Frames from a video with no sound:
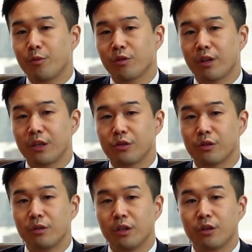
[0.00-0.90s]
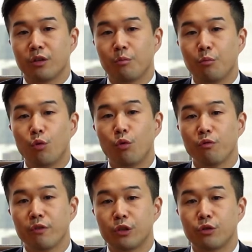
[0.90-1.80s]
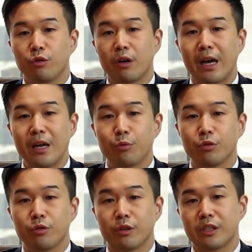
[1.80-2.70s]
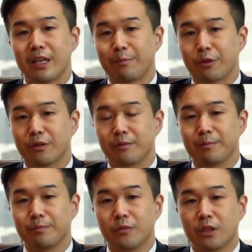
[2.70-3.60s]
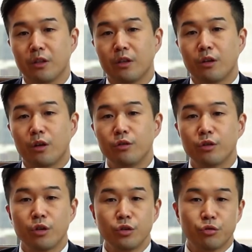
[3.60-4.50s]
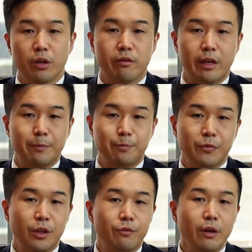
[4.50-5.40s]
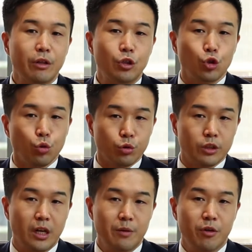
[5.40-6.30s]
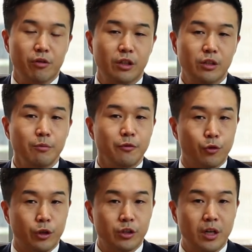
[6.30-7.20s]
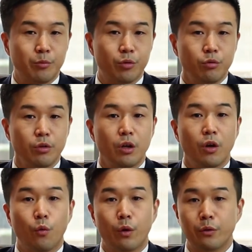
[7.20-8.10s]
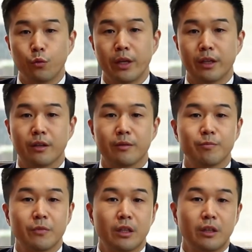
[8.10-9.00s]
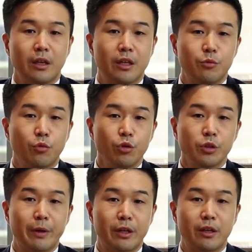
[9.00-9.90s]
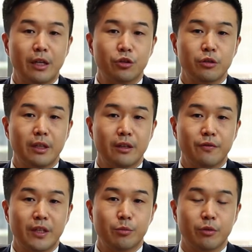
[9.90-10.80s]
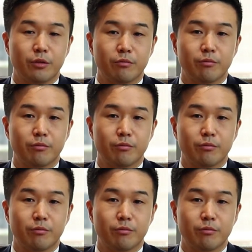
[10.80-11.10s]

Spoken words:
horizon, the more risk you are able to accept. On the contrary, a very short time horizon, for example, 1 week, is more speculation than investment.